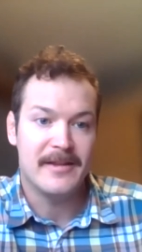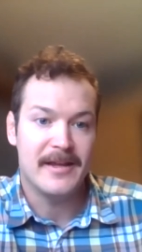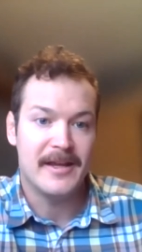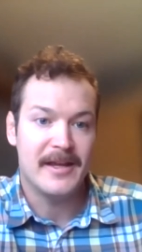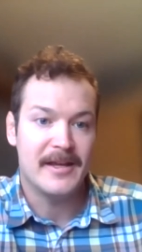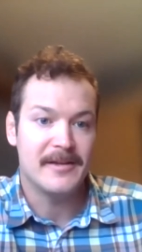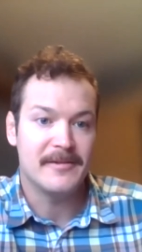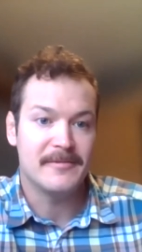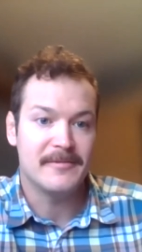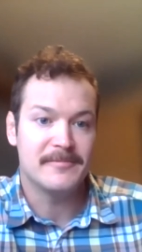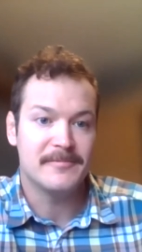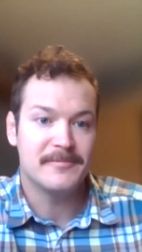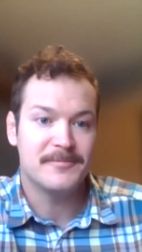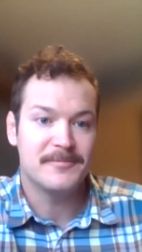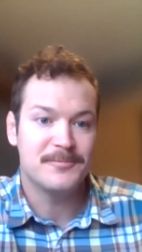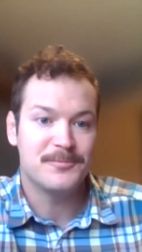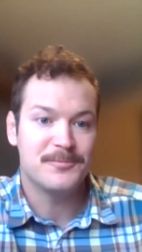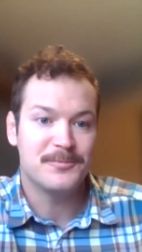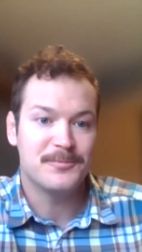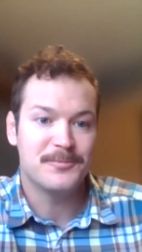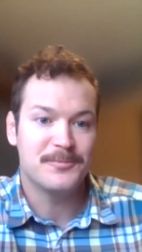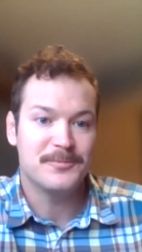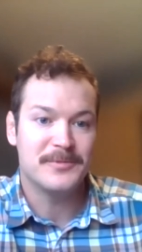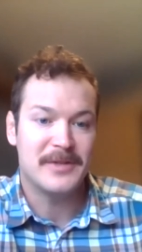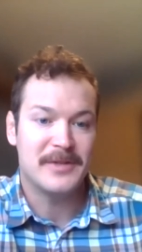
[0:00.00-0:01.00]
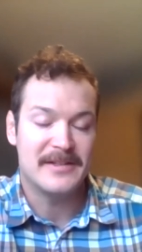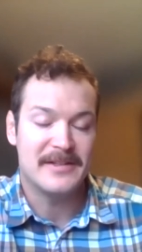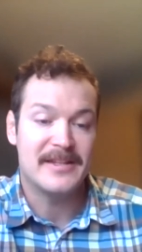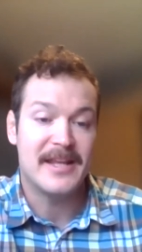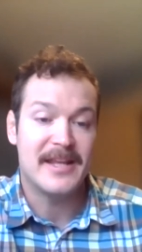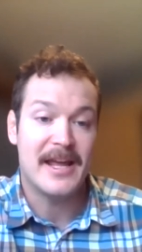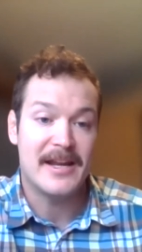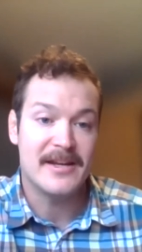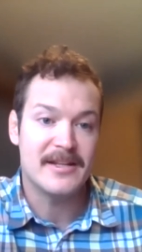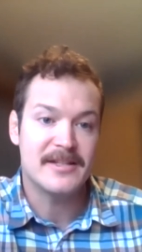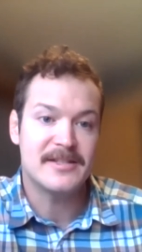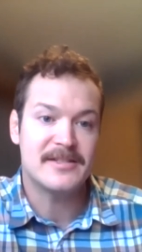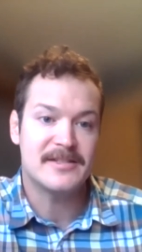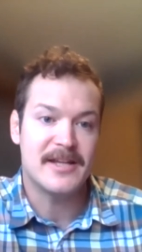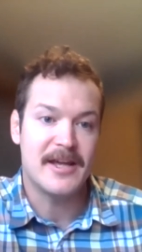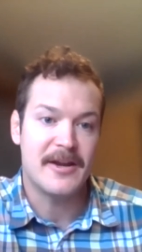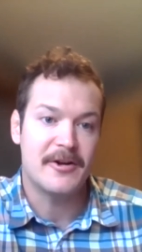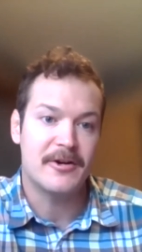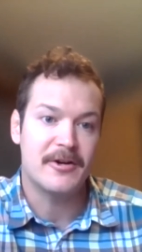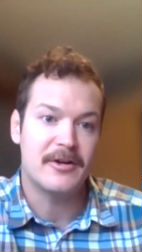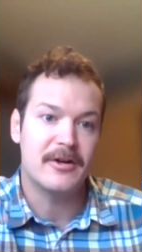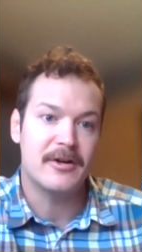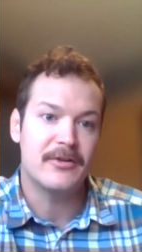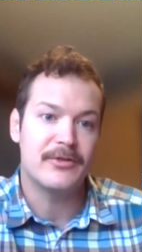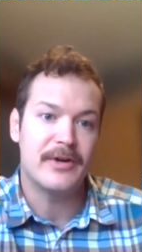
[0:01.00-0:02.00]
they tend to
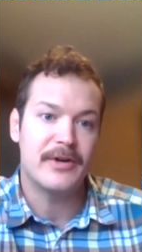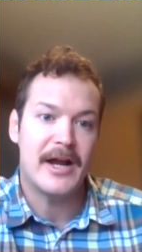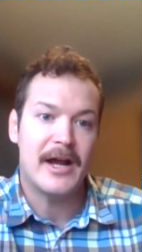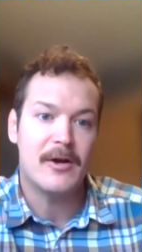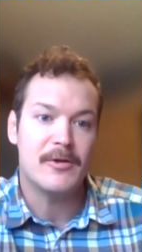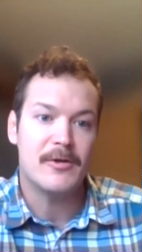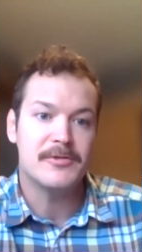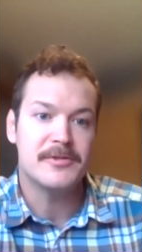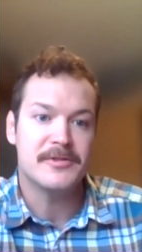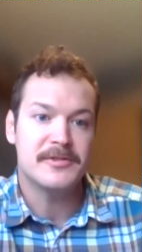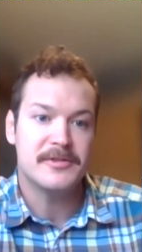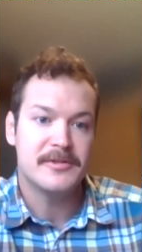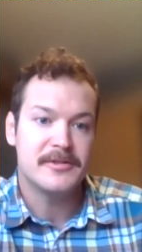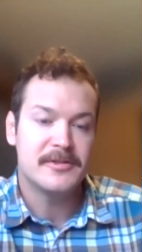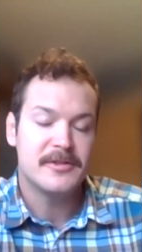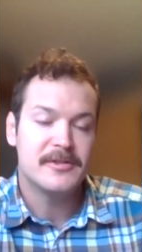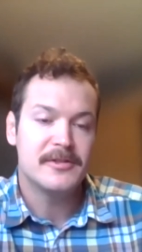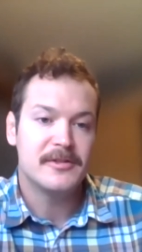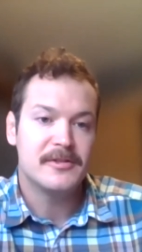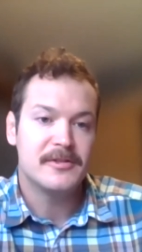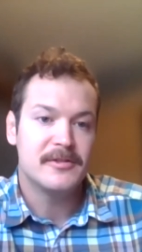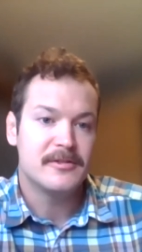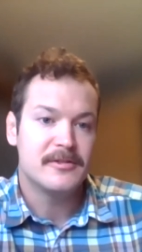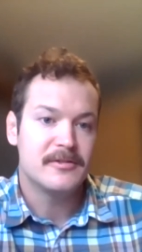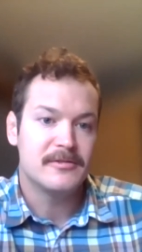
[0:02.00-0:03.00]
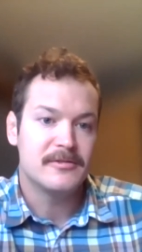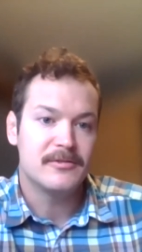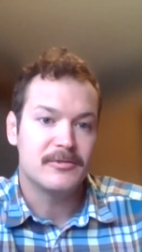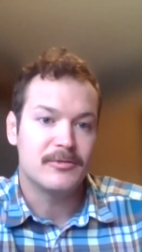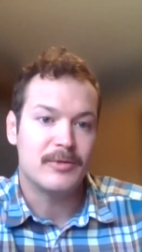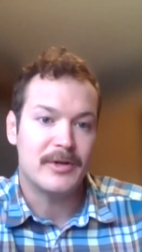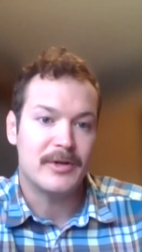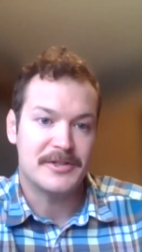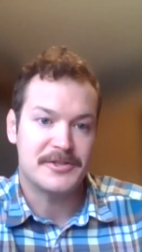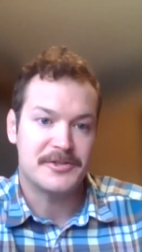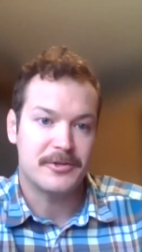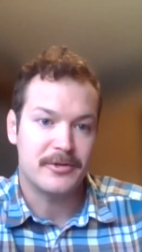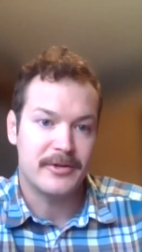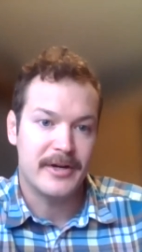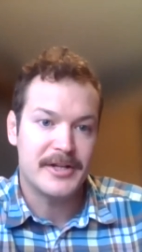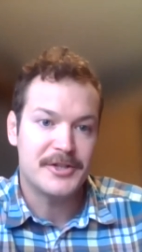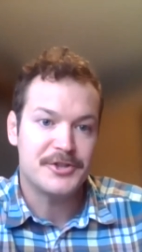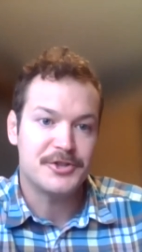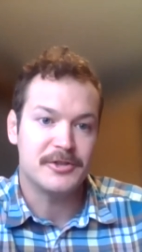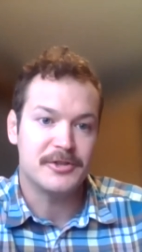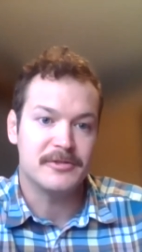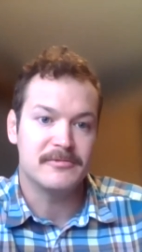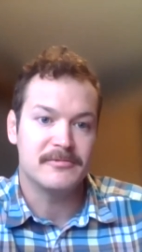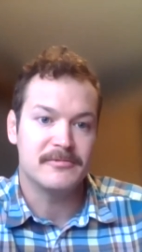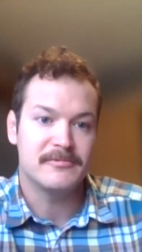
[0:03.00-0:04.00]
center around
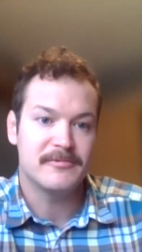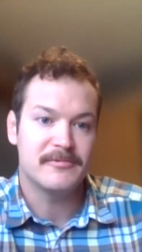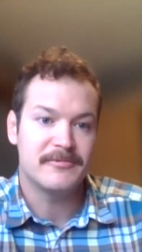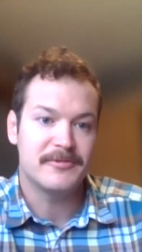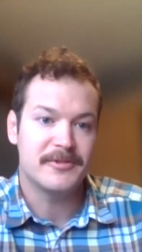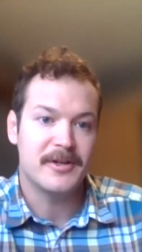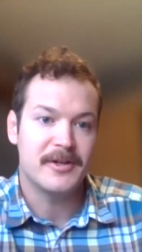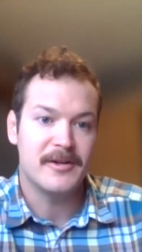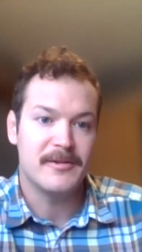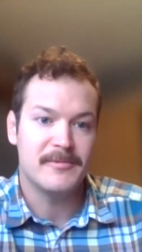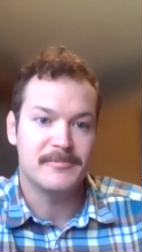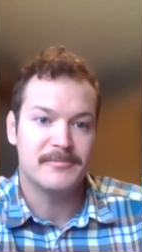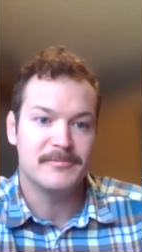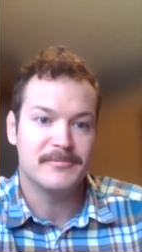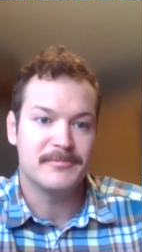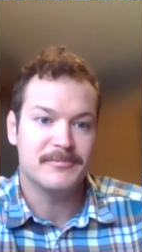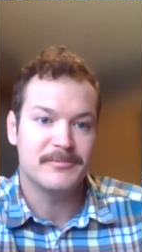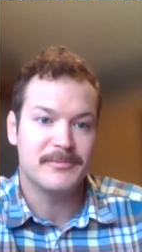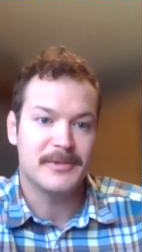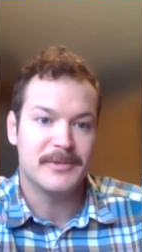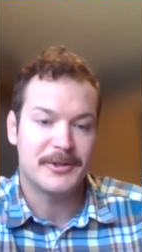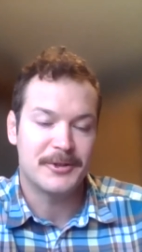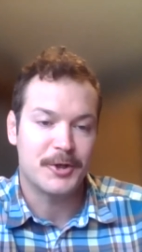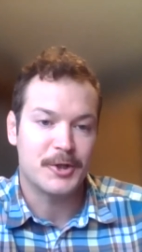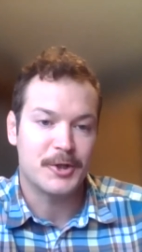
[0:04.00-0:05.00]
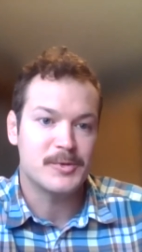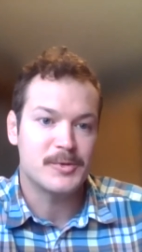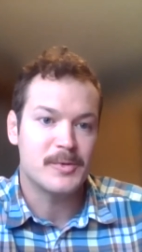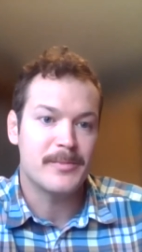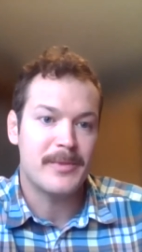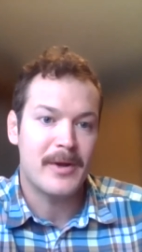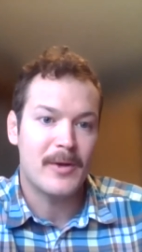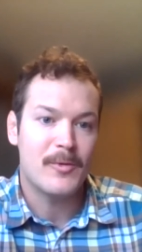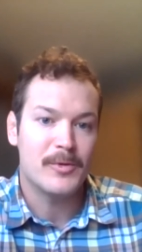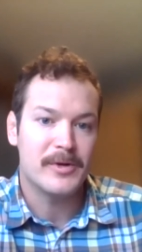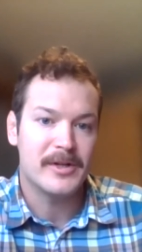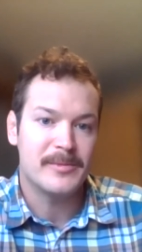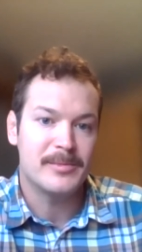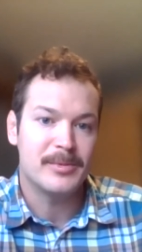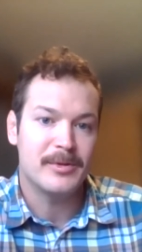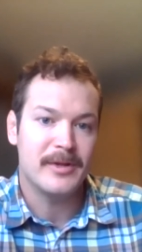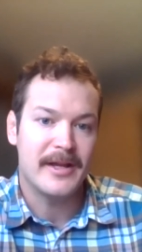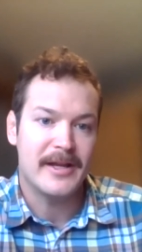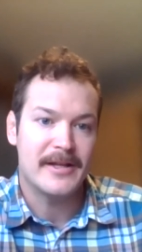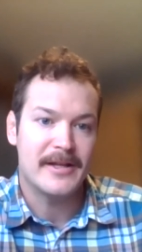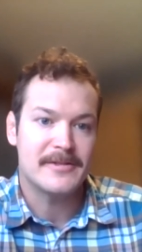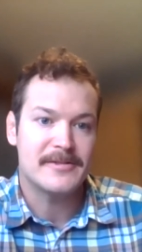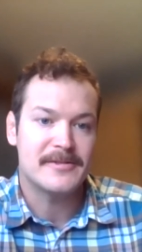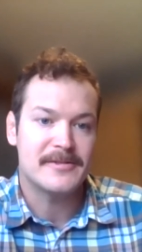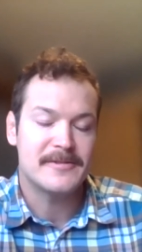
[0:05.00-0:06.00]
restoration from encroachment by woody
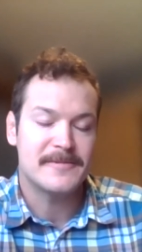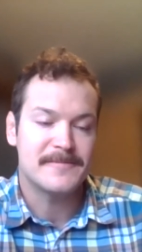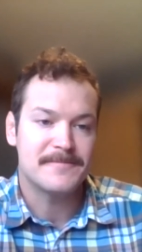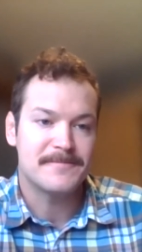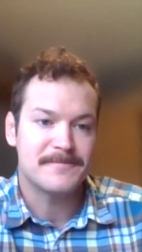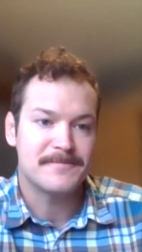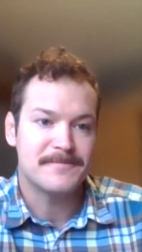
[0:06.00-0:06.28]
plants.